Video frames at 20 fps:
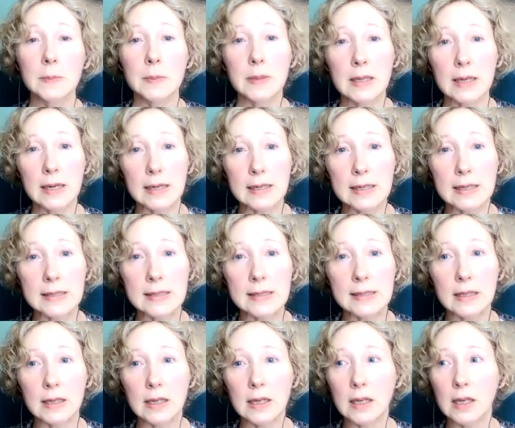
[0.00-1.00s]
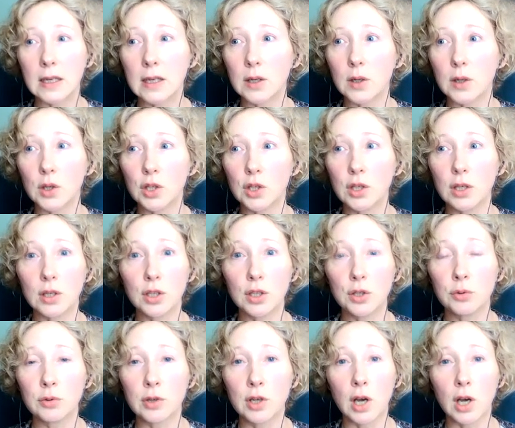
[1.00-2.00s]
because
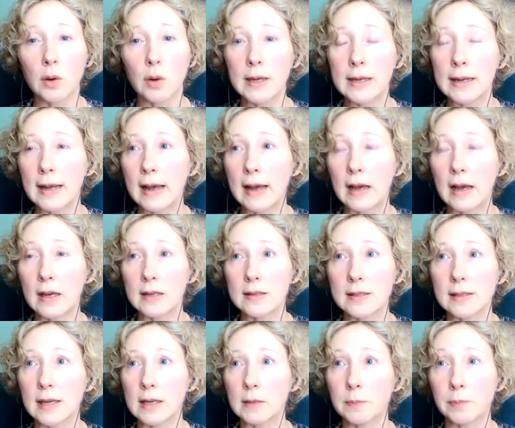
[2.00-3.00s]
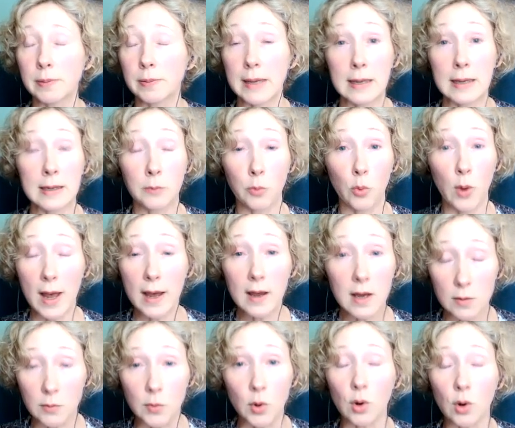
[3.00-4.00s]
you going at it's like playing
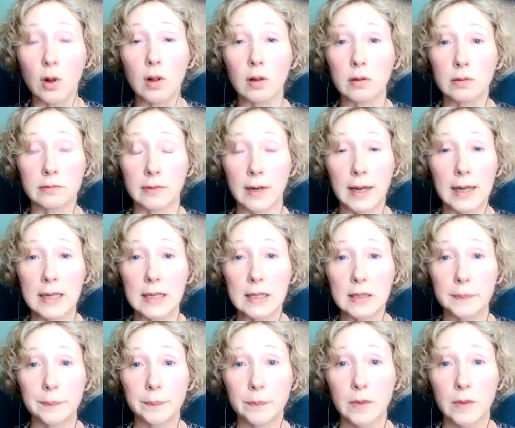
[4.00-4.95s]
whack a mole, right?